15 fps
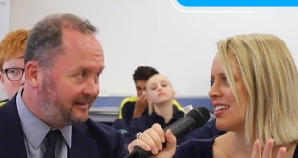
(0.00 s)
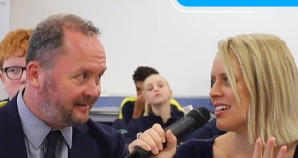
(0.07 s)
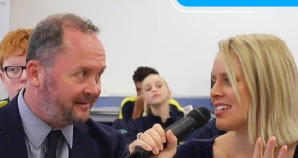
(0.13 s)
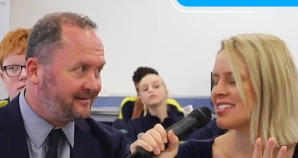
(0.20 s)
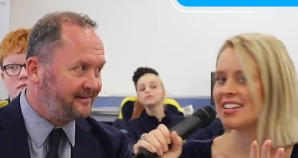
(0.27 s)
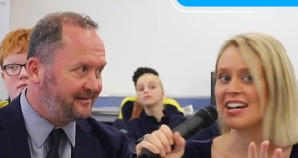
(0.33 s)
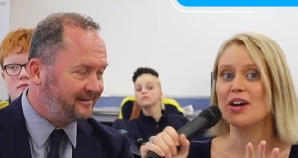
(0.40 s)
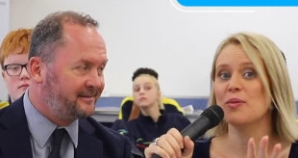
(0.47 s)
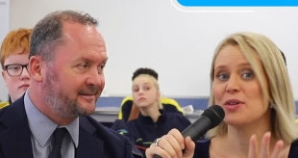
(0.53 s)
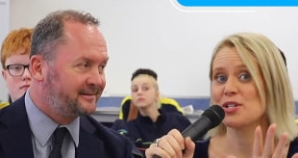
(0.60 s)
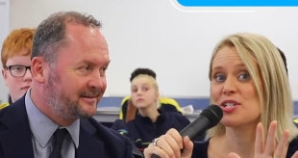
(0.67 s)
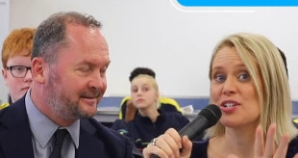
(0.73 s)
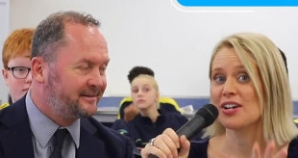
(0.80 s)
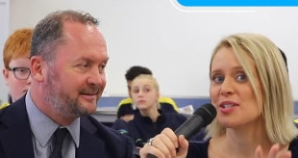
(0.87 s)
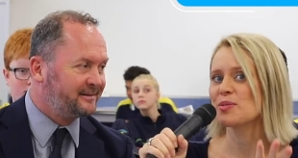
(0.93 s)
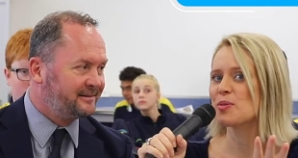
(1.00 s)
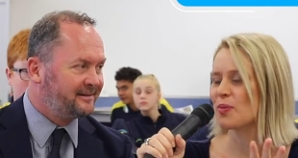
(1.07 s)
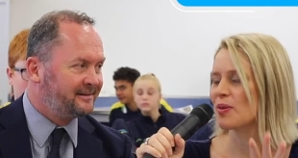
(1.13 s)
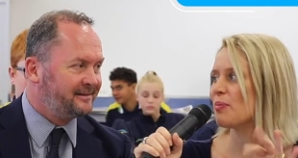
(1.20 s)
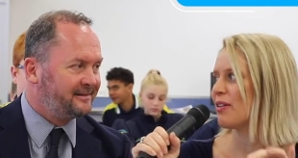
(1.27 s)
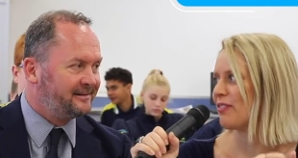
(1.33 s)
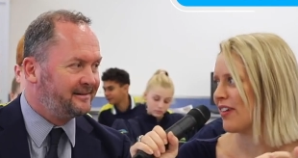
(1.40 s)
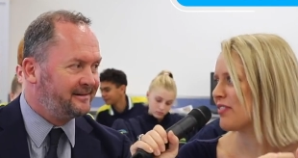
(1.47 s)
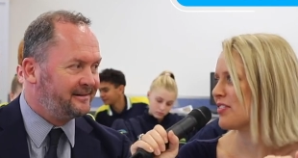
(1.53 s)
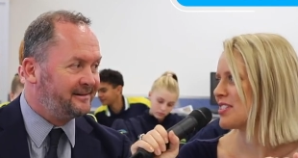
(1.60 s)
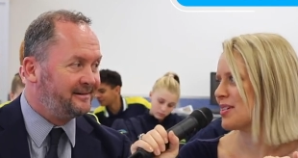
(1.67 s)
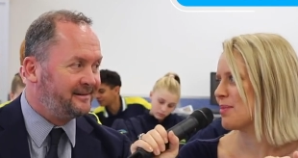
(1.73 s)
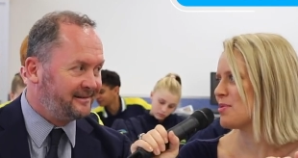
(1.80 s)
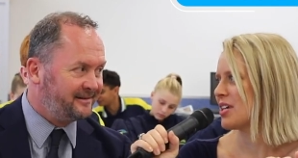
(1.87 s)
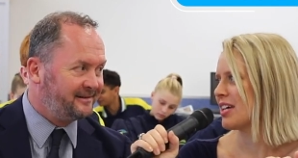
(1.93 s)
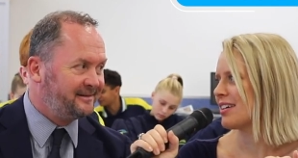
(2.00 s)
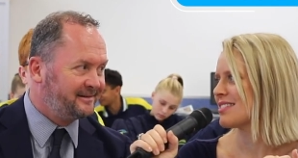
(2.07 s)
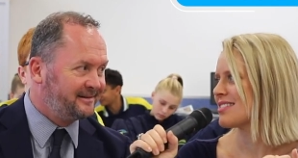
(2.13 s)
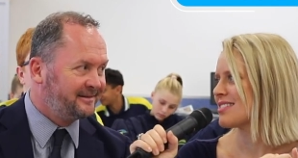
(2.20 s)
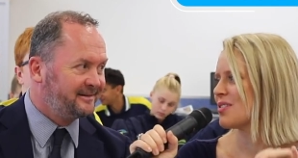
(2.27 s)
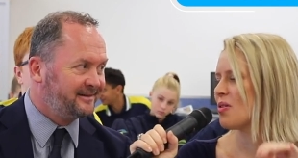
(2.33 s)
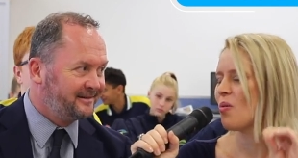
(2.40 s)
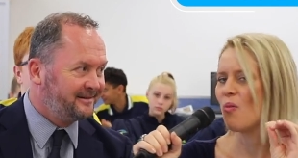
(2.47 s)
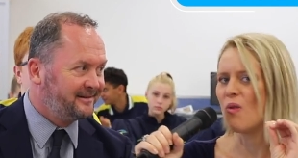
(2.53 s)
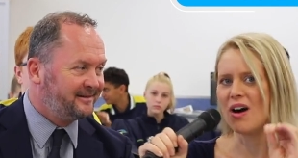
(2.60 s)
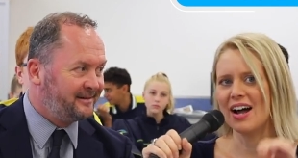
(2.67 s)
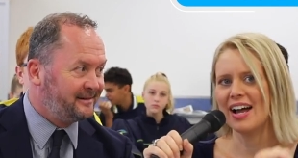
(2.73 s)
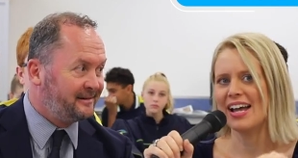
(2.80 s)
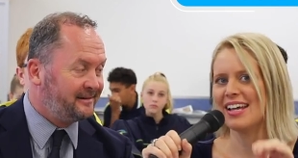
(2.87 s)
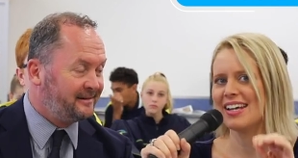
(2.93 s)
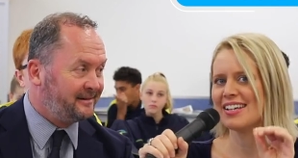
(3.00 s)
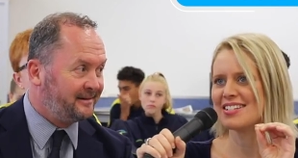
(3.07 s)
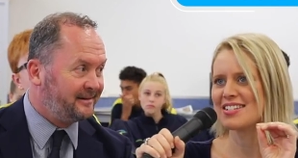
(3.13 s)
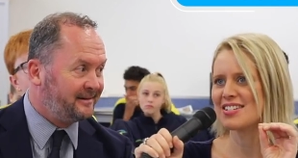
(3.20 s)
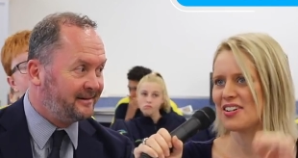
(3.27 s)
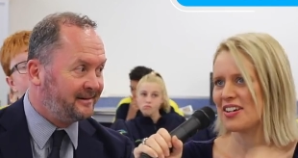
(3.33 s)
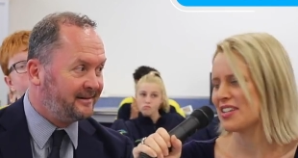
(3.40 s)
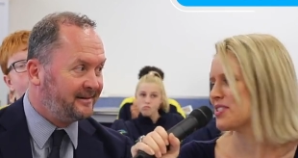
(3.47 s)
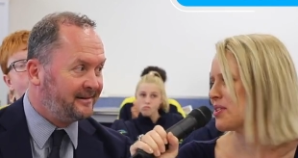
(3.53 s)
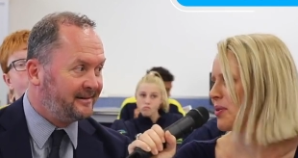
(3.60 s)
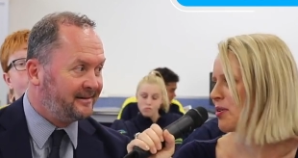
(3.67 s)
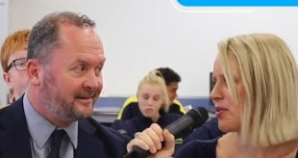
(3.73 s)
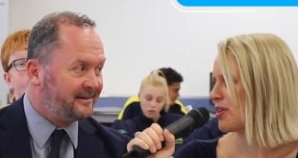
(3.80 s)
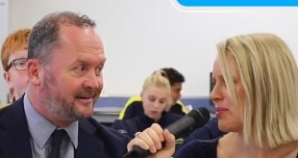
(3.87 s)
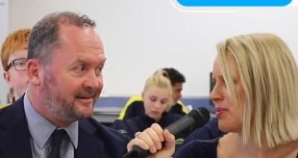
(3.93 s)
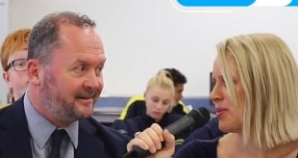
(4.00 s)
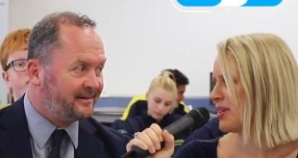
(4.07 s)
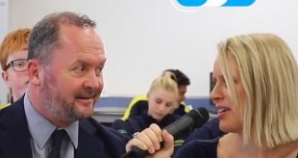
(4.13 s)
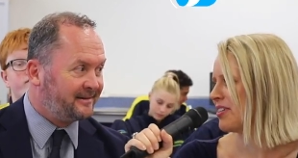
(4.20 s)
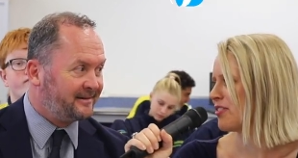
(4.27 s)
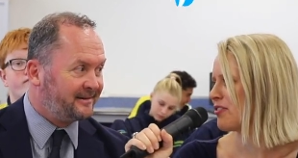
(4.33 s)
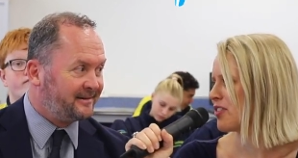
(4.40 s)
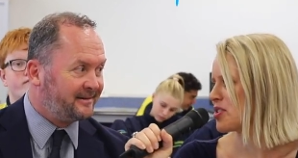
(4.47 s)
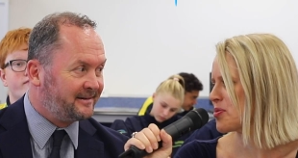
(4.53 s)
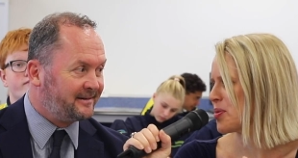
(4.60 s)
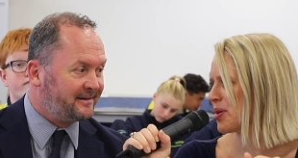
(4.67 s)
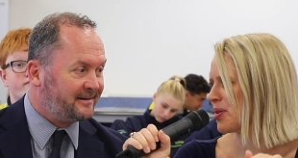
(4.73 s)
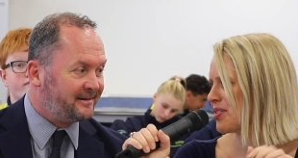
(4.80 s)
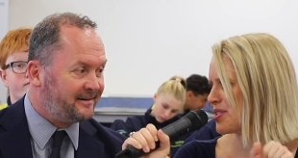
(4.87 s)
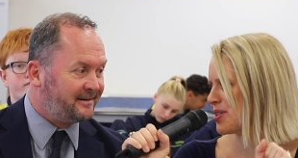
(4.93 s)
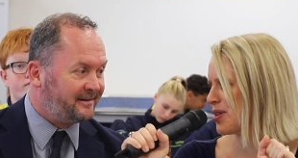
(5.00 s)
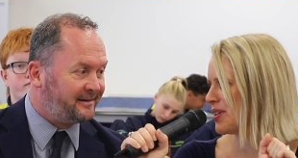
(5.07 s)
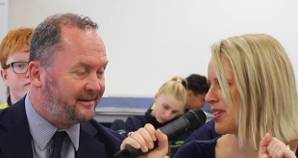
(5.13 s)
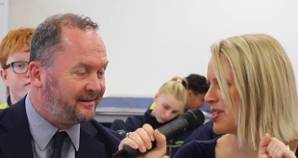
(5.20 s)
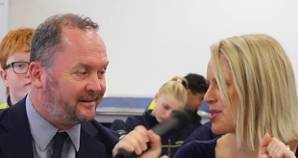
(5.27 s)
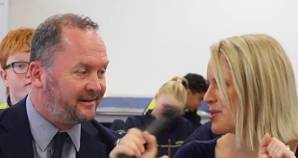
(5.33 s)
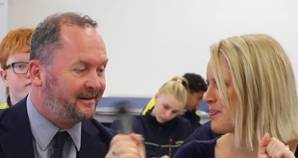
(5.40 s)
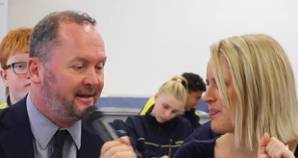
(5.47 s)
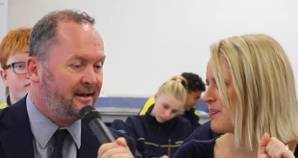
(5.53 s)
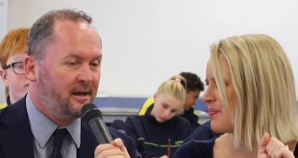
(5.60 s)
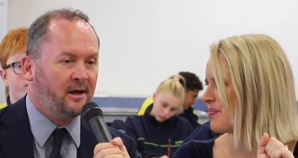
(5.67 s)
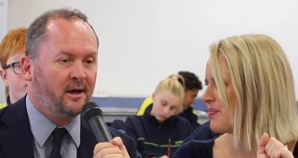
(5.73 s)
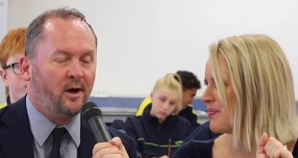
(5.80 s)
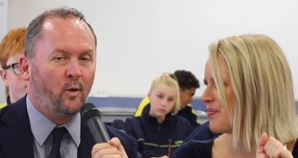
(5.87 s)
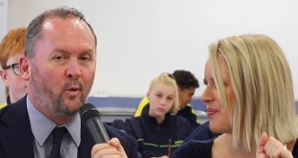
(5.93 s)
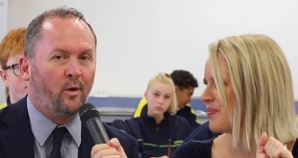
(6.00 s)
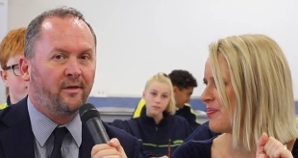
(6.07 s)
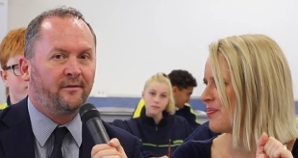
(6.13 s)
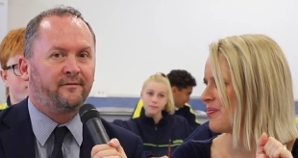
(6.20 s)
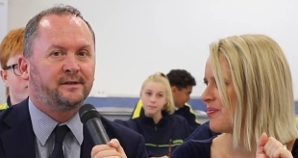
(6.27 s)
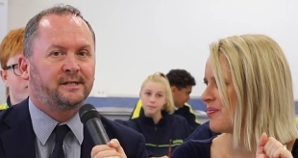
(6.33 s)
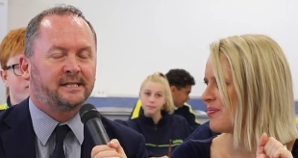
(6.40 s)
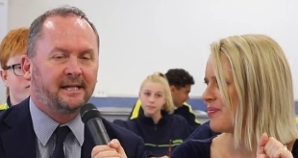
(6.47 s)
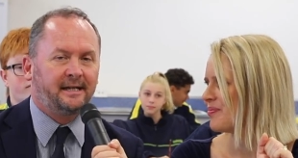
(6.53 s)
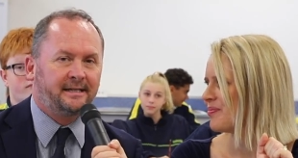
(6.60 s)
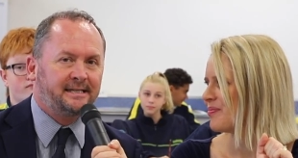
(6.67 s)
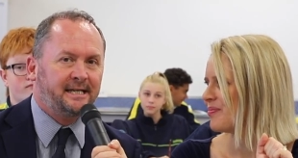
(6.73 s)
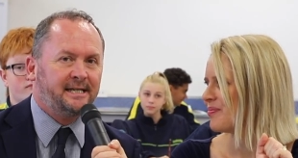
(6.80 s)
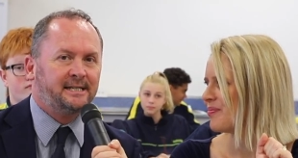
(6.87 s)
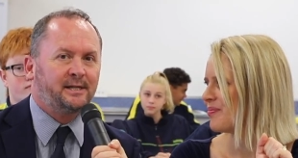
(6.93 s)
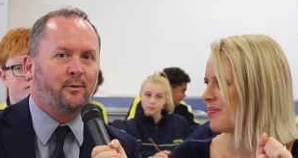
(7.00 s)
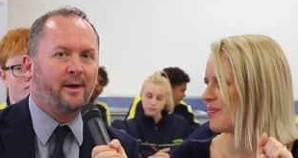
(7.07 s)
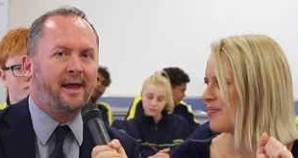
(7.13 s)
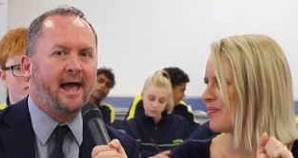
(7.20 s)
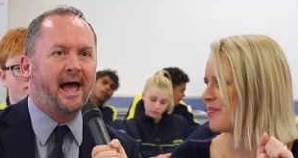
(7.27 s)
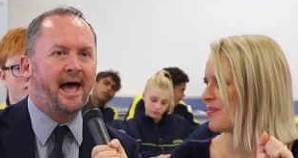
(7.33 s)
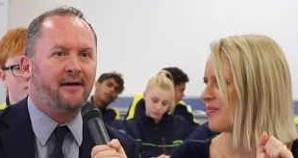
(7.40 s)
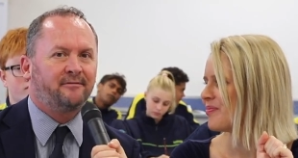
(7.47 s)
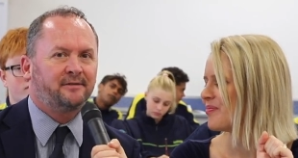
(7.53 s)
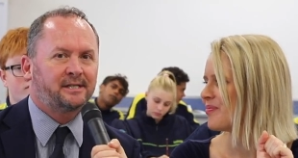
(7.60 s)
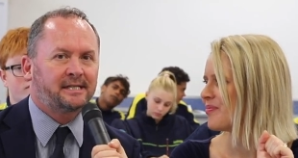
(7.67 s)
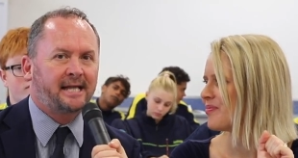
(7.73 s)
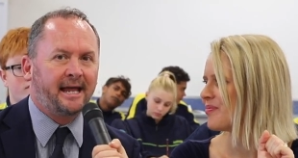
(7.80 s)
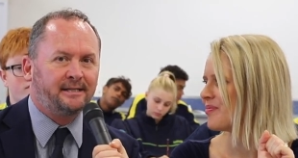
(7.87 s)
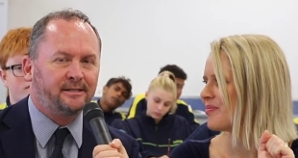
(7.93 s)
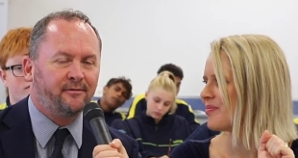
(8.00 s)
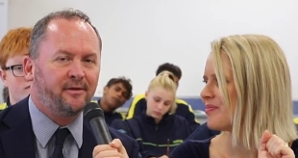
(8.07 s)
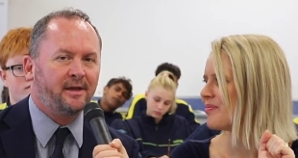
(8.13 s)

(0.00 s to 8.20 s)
Speaker 1: class now, which science was one of my favourite subjects. Why is science so incredible here at Freshwater Christian
Speaker 2: College? Well, the facilities that we have state